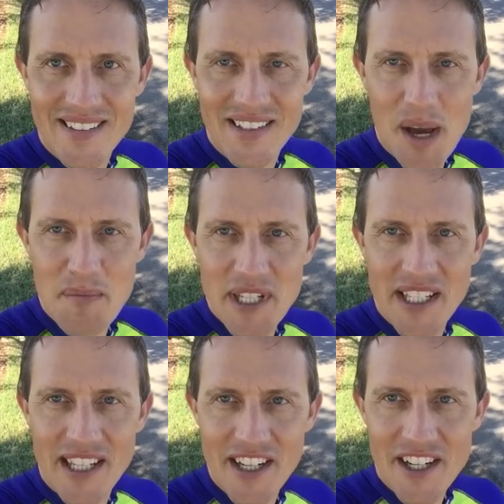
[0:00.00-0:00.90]

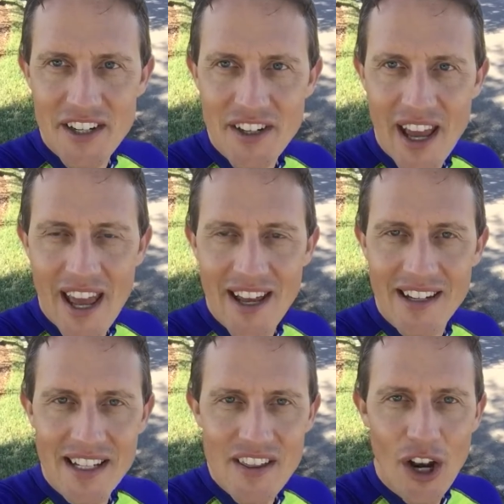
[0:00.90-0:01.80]
assignment here,
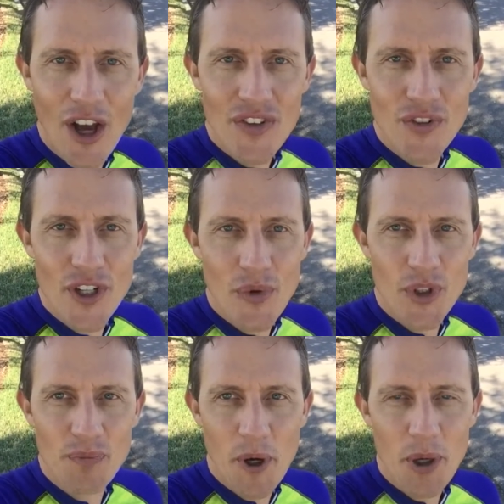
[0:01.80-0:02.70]
and in the last video
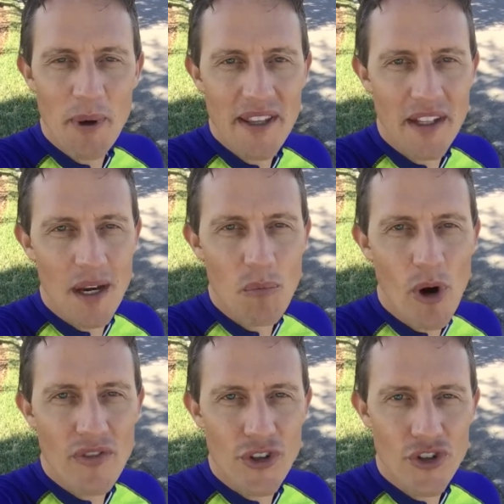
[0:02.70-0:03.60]
we spoke about the number
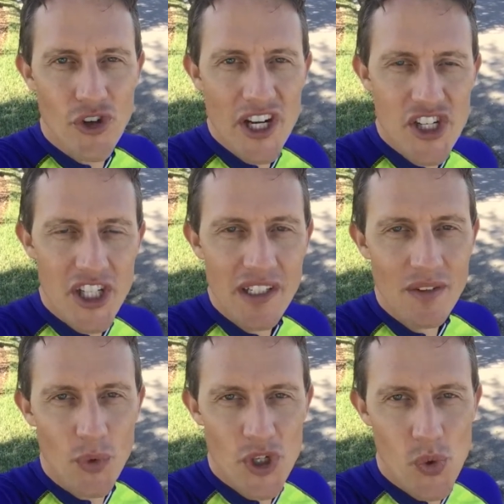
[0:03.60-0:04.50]
one frustration,
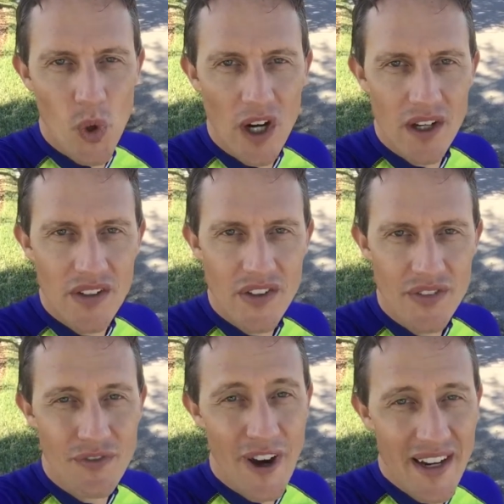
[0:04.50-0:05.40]
which
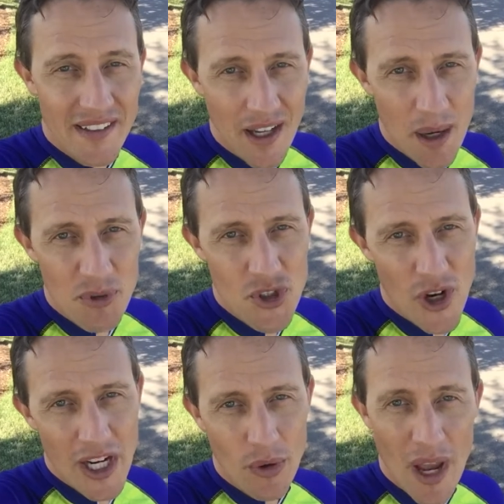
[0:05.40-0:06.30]
was finding time to
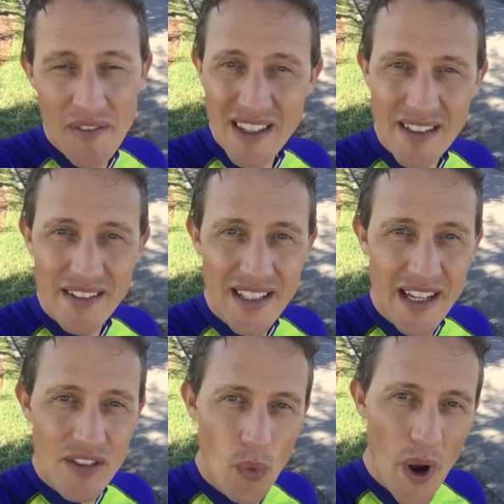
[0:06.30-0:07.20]
train or having things
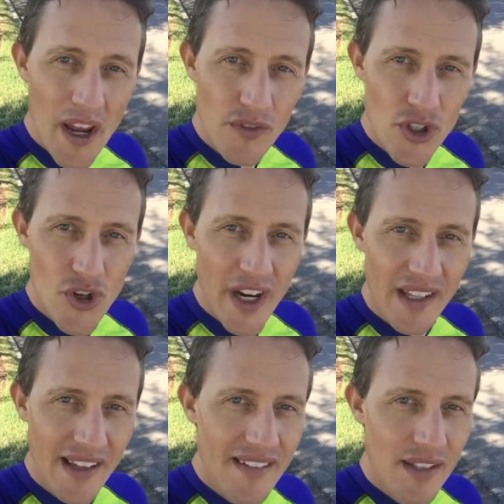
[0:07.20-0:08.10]
get in the way of your
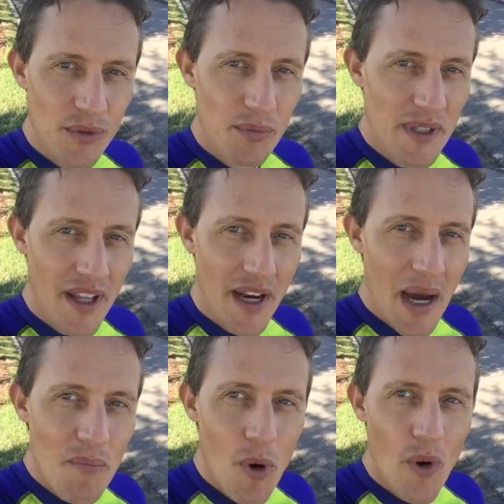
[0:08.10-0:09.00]
training. That seemed to be the
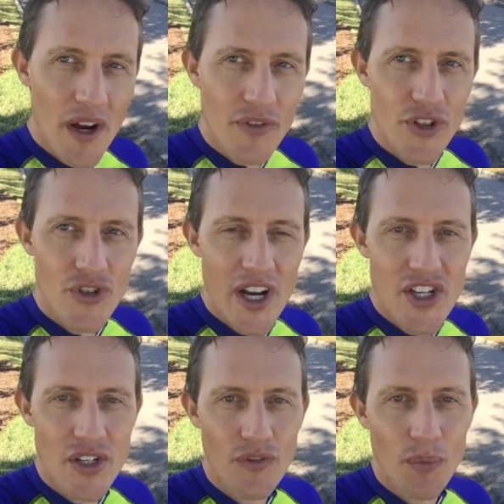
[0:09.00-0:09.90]
number one
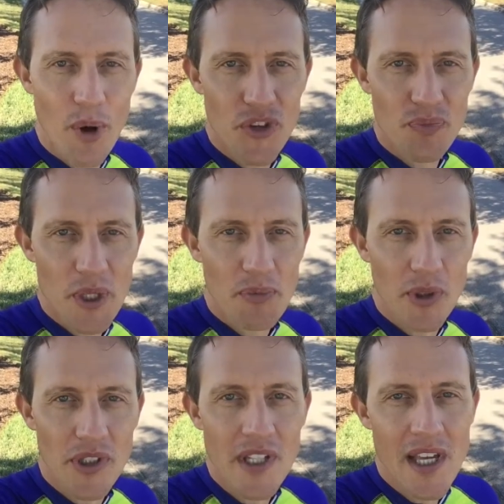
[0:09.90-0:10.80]
frustration for most people.